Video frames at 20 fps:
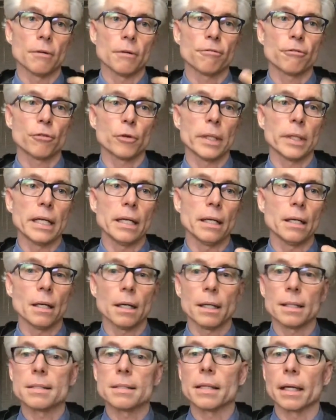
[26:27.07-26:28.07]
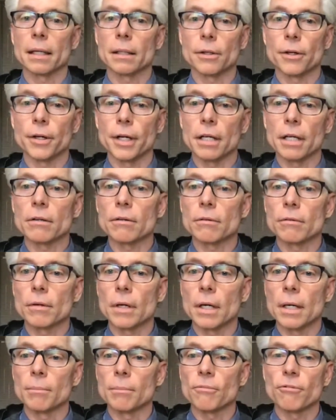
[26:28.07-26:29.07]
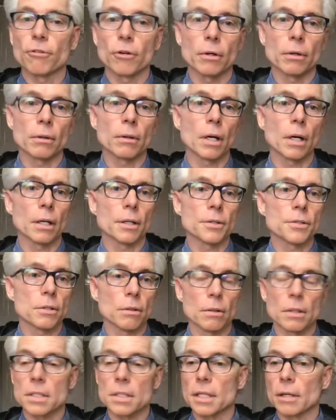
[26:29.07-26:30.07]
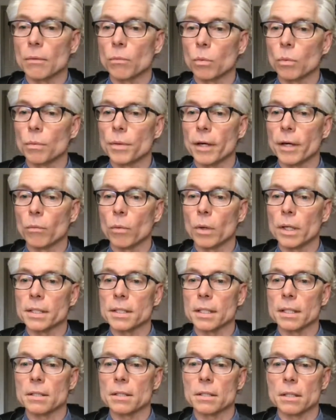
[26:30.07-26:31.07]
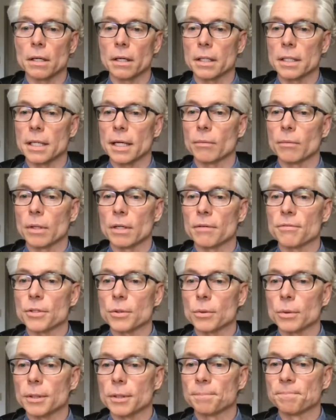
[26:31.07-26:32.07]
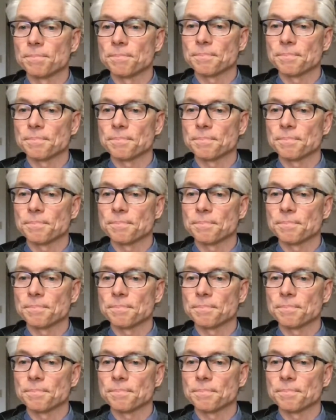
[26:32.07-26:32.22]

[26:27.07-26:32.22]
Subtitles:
free on-site learning for all students that want it starting day 1 of school.